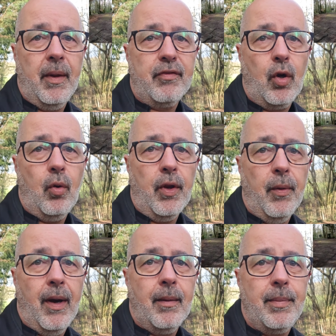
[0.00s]
they've caught
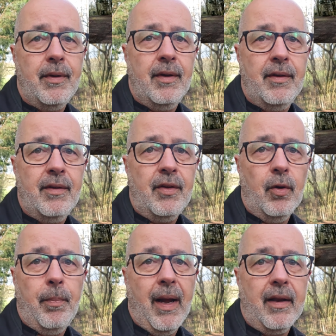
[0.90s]
you up,
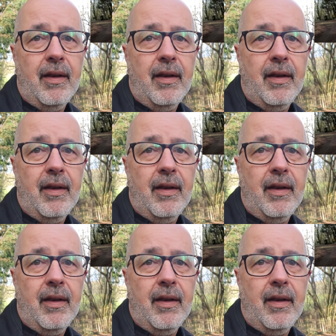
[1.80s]
you're back.